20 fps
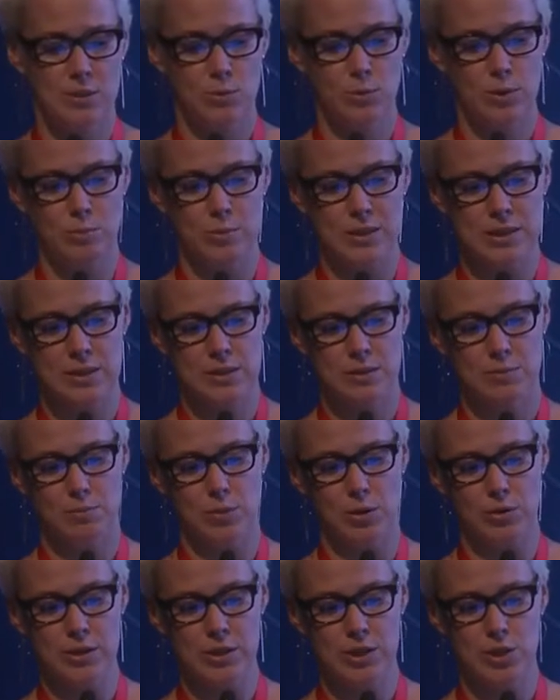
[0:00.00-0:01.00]
will be
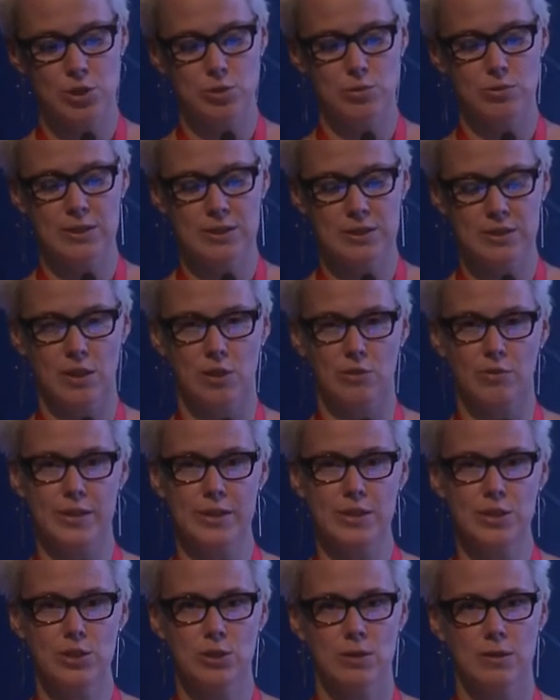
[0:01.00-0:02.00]
spot insurance
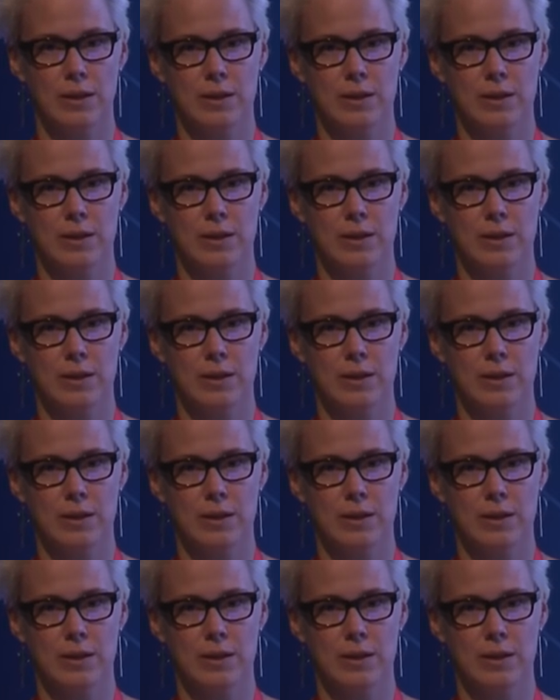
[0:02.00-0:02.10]
coverage,